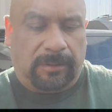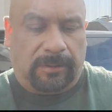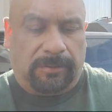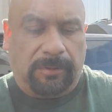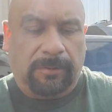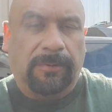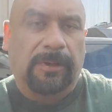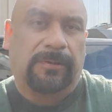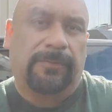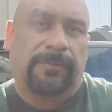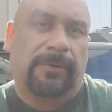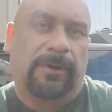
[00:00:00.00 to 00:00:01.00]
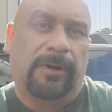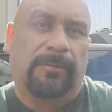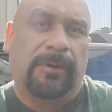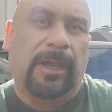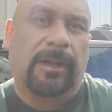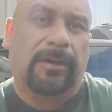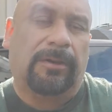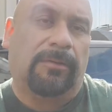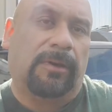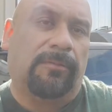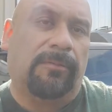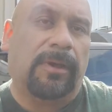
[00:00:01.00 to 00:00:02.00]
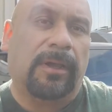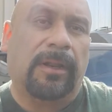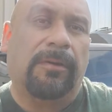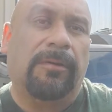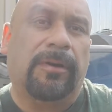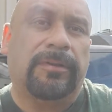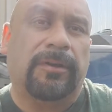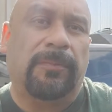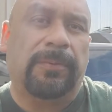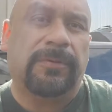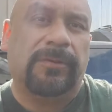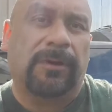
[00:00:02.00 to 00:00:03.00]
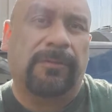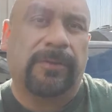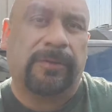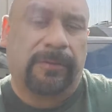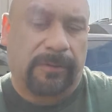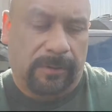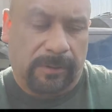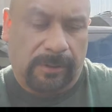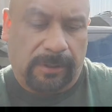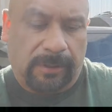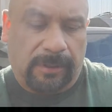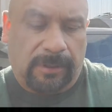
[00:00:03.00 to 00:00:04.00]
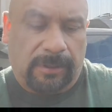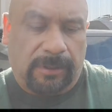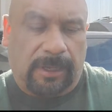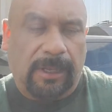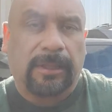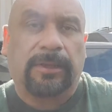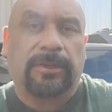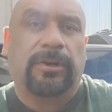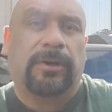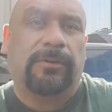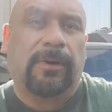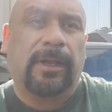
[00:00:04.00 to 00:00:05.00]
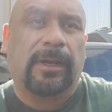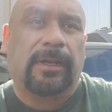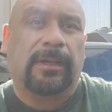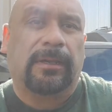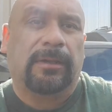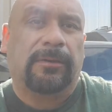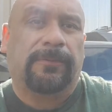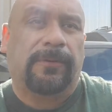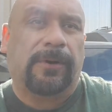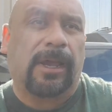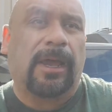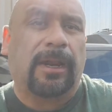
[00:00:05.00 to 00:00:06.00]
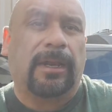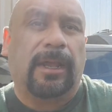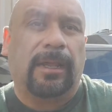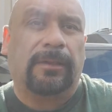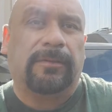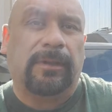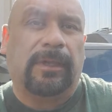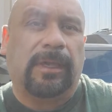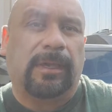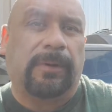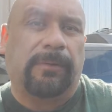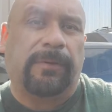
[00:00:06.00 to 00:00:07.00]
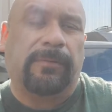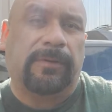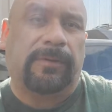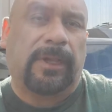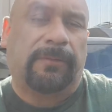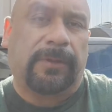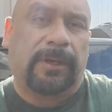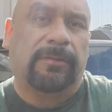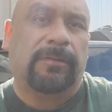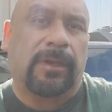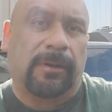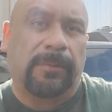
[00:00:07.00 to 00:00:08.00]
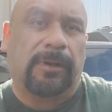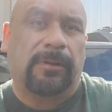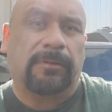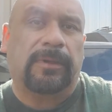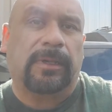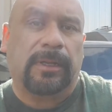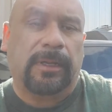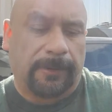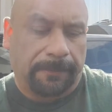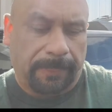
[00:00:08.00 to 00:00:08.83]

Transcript: 3 weeks of work, we had to do it in one in order to open service. Getting the church ready for guidelines to keep everyone safe that is coming on Sunday.